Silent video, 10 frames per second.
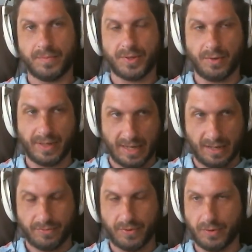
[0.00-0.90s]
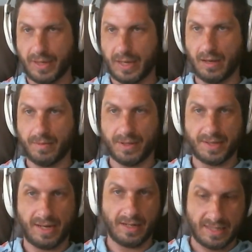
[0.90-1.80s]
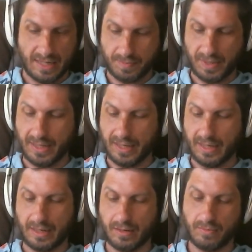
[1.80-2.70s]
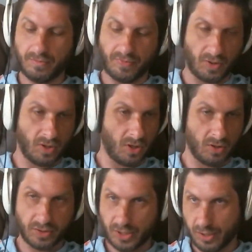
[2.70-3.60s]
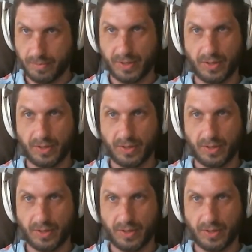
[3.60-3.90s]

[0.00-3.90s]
So again, if you're thinking about dating deeply and for a long term,